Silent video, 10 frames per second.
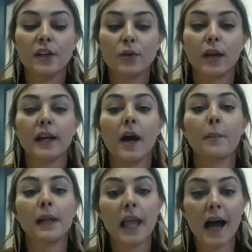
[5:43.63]
And then you
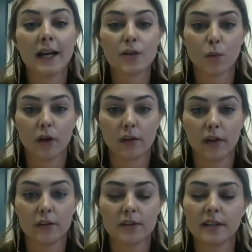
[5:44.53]
can apply to
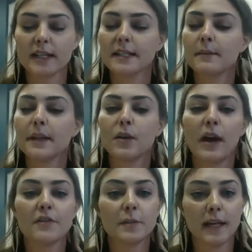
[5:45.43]
work those. That doesn't
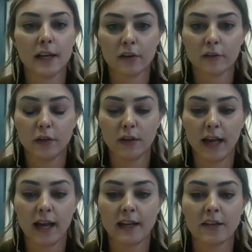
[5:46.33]
mean you have to be
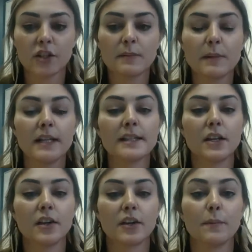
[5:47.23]
interviewed again. It just means
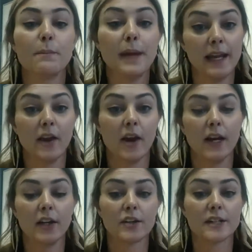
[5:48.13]
that you're bidding
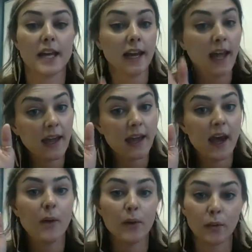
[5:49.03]
on it. You're saying, hey,
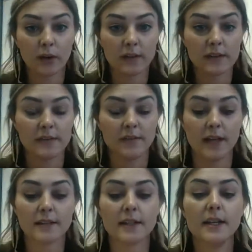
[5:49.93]
I want to work this
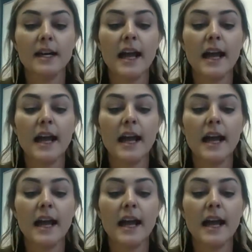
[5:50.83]
event.